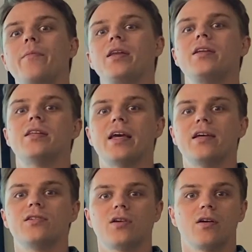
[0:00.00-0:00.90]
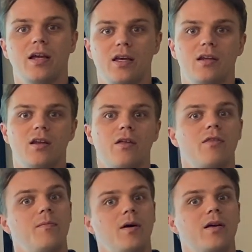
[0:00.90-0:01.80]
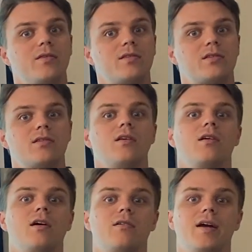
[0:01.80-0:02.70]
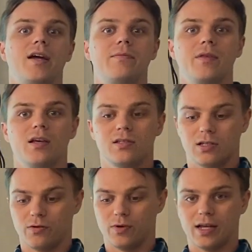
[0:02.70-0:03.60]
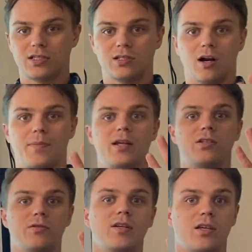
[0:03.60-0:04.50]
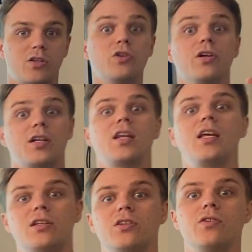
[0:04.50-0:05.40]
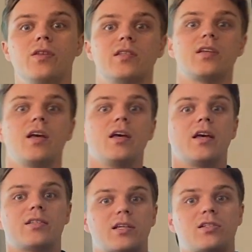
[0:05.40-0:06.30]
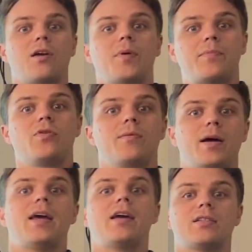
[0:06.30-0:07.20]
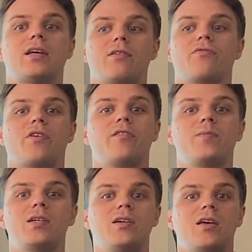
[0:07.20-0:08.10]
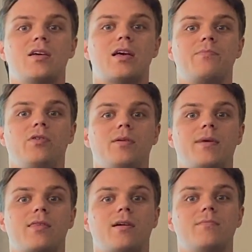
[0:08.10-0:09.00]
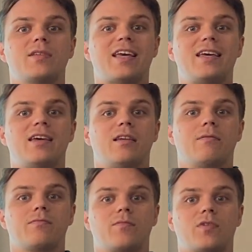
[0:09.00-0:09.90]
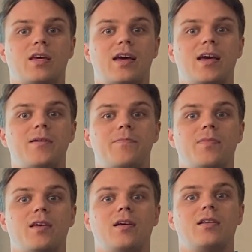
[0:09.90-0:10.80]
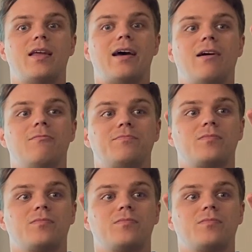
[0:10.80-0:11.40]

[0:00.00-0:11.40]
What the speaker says: many days are in the months. All right? So what I start by doing, and you're going to need to do this, is I start by putting my hands out in front of me and pulling my thumbs in. Okay? Now,